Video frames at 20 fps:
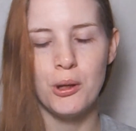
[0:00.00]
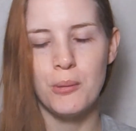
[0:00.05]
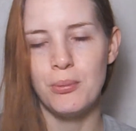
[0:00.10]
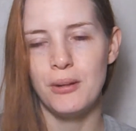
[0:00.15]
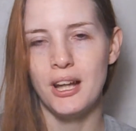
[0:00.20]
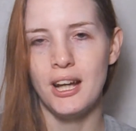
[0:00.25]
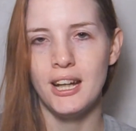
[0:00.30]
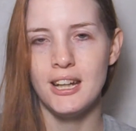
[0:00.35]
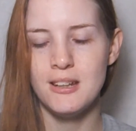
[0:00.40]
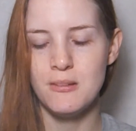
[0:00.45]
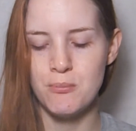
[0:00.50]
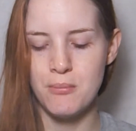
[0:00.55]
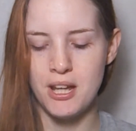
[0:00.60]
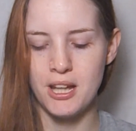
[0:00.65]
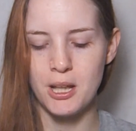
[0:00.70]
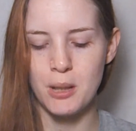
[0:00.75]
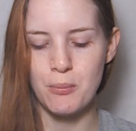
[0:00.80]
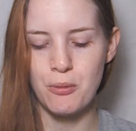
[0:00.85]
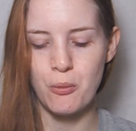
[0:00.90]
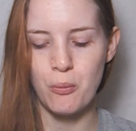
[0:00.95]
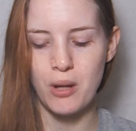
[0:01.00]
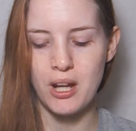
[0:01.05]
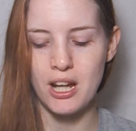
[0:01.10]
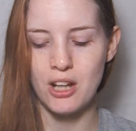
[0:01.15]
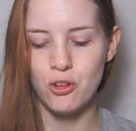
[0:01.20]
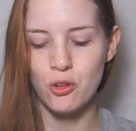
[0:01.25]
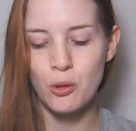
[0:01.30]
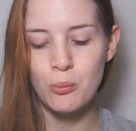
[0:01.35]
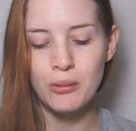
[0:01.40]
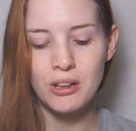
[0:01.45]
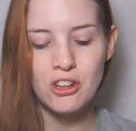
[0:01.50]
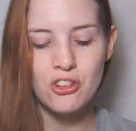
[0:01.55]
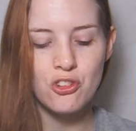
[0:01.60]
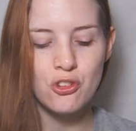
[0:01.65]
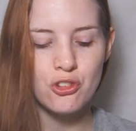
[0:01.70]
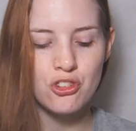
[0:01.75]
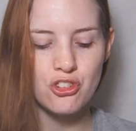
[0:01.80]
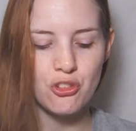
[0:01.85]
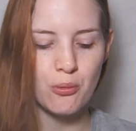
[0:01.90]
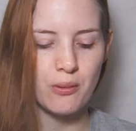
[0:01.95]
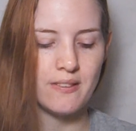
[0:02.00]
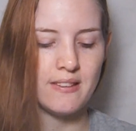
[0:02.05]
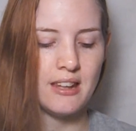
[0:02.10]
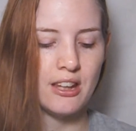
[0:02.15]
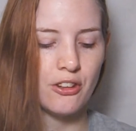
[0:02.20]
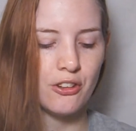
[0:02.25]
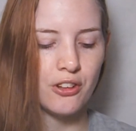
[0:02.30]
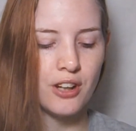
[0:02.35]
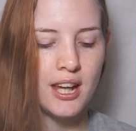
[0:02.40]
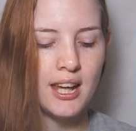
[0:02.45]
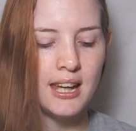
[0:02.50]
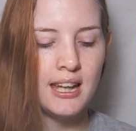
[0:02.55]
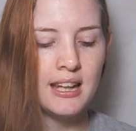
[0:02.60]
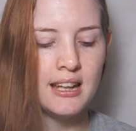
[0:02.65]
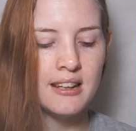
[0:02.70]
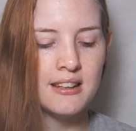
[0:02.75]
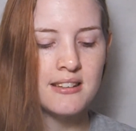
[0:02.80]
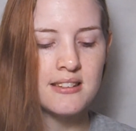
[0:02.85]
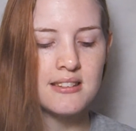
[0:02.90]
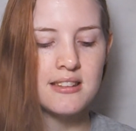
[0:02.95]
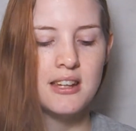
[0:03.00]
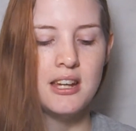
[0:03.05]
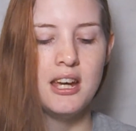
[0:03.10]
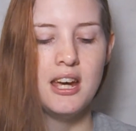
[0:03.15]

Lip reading: applying makeup the way I normally do, just with the other hand.